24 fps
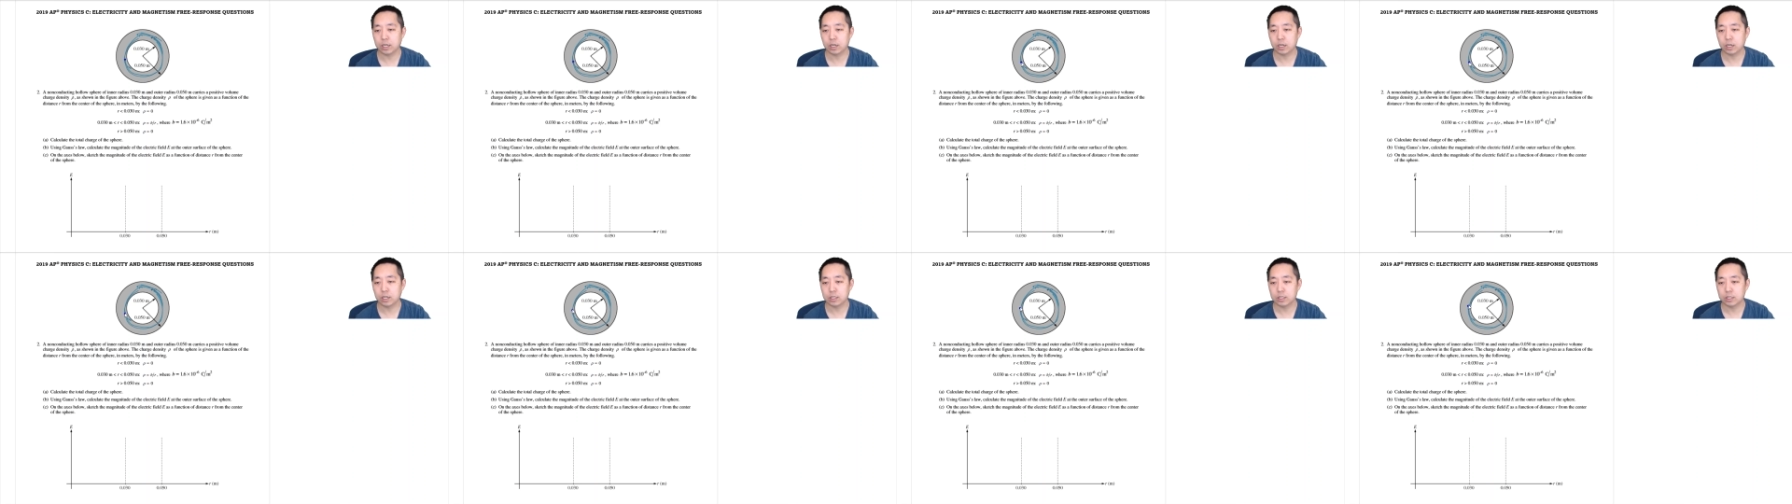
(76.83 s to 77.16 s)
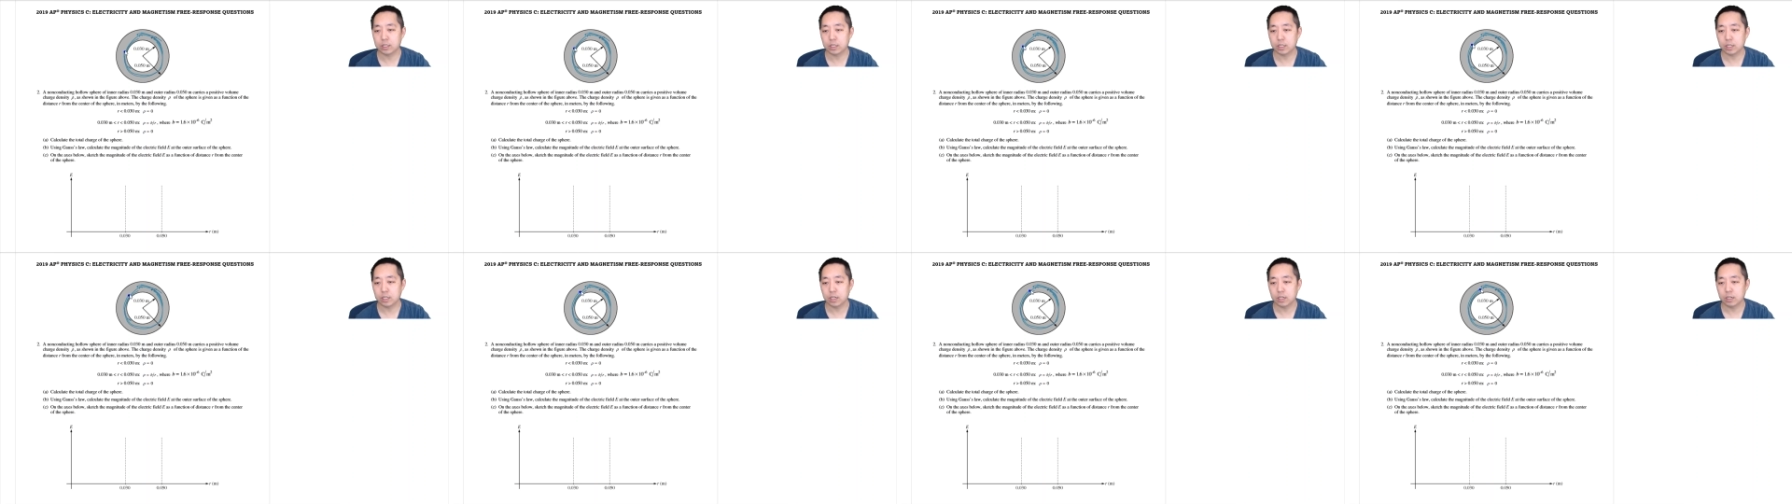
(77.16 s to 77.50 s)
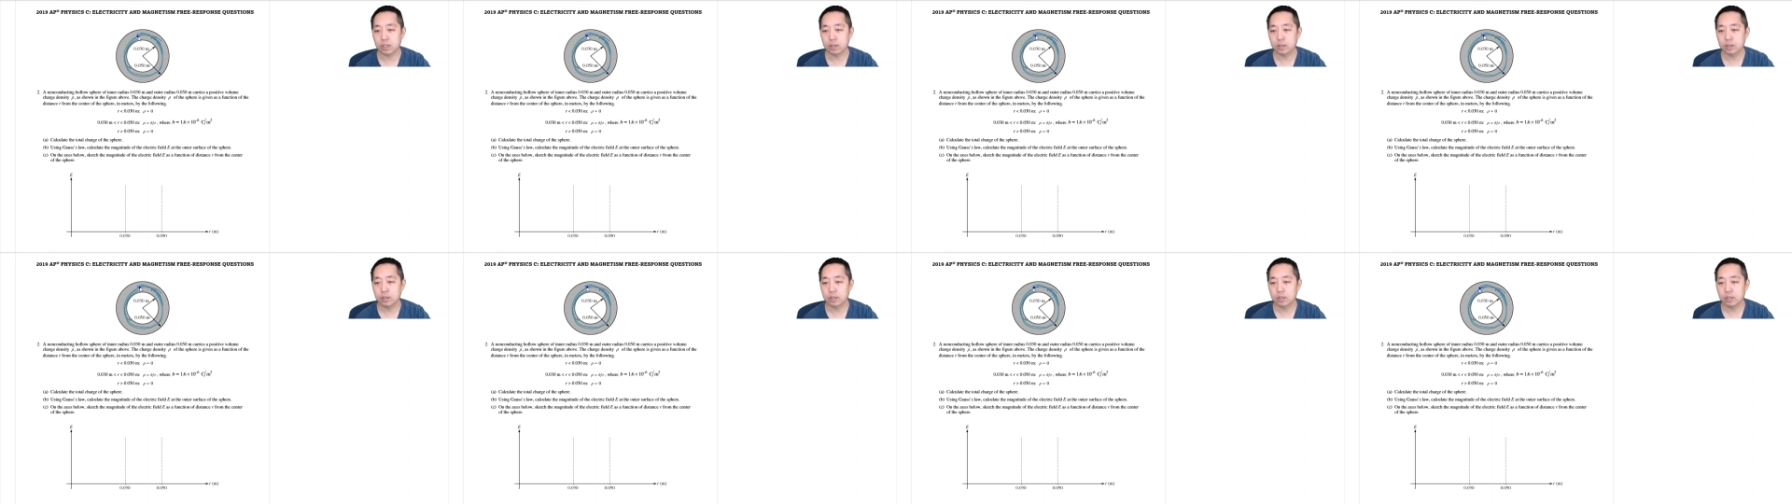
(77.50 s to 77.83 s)
constant
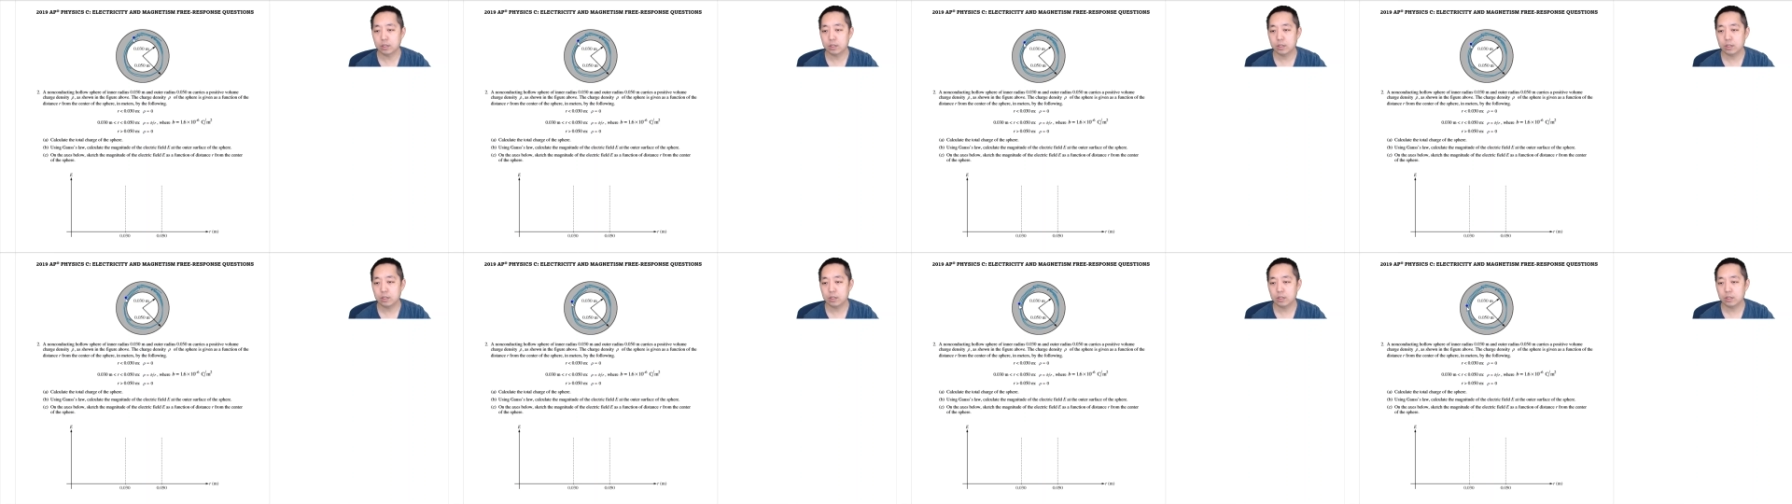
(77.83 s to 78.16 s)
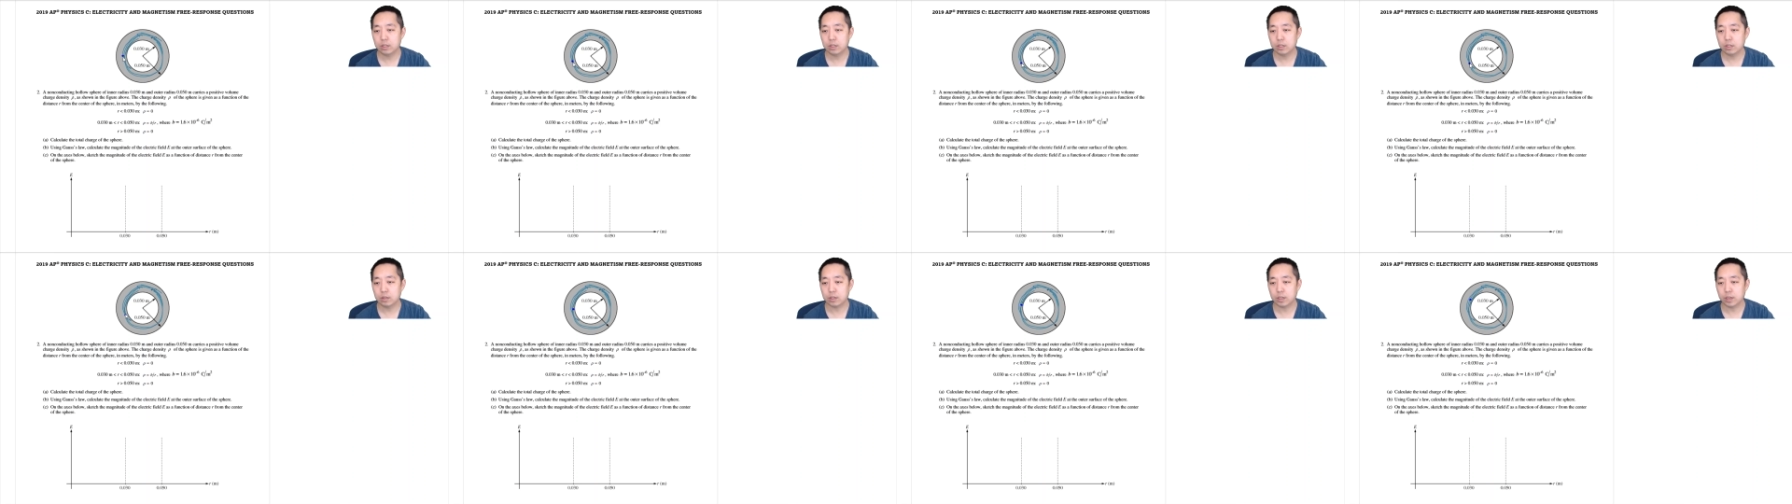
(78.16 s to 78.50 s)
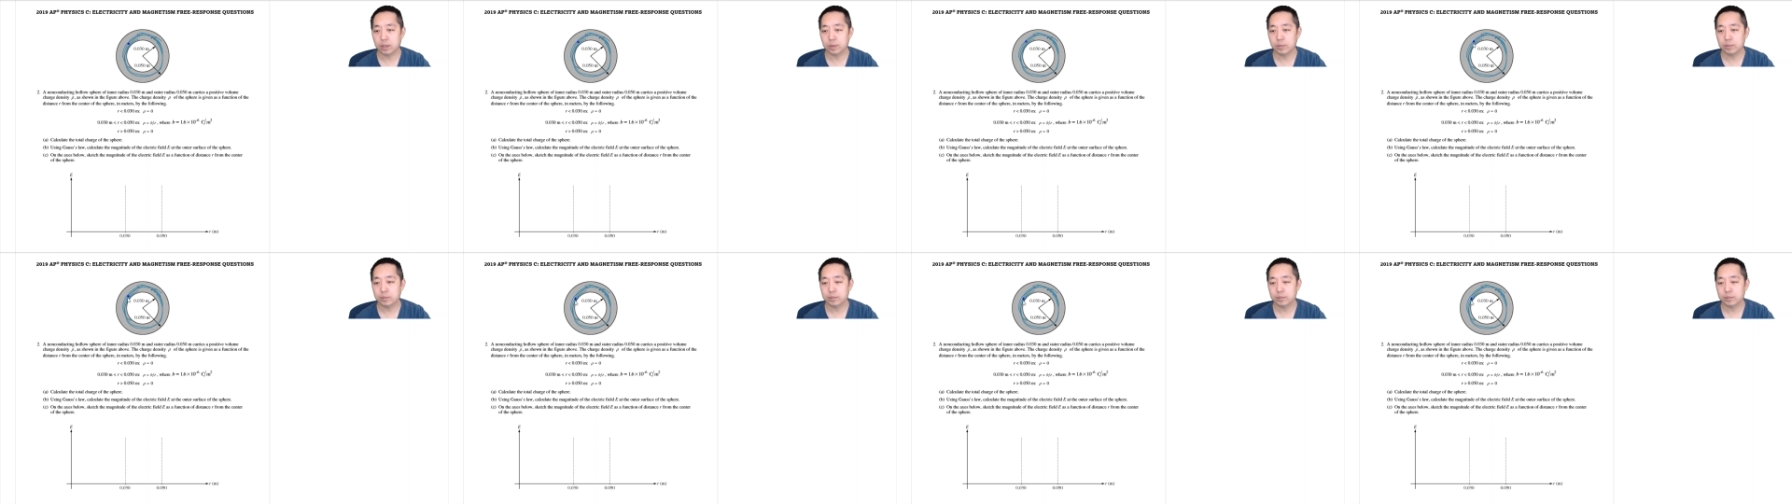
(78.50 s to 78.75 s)
here. Okay.